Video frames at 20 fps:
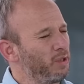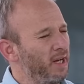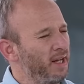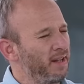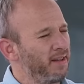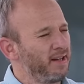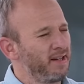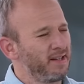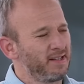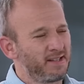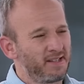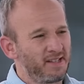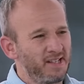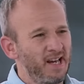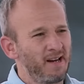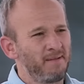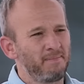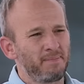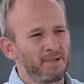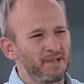I think it's
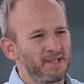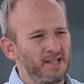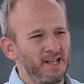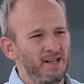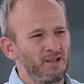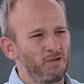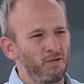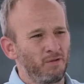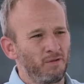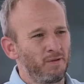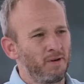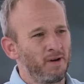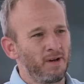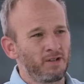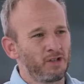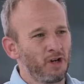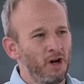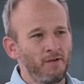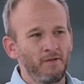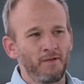10% or
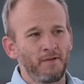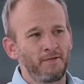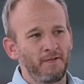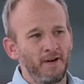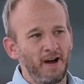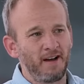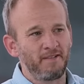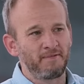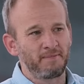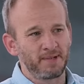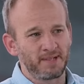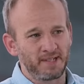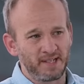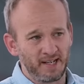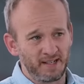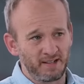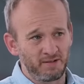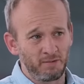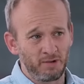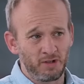it's over
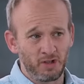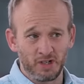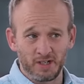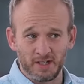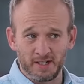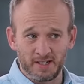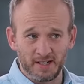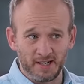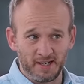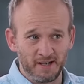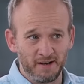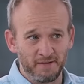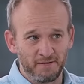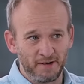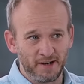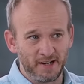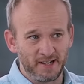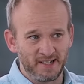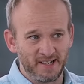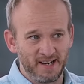5%, which is a
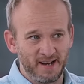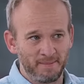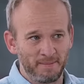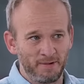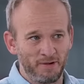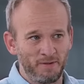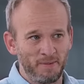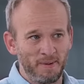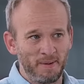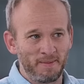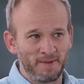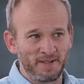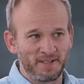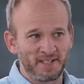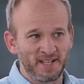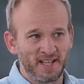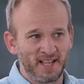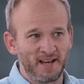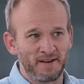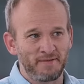significant number. Remember, in
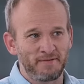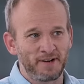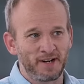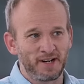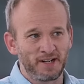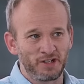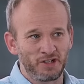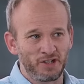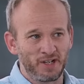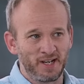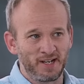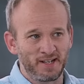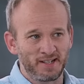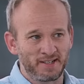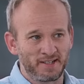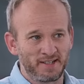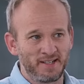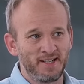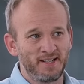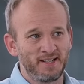South Africa, to get a
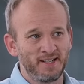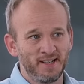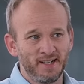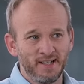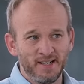seat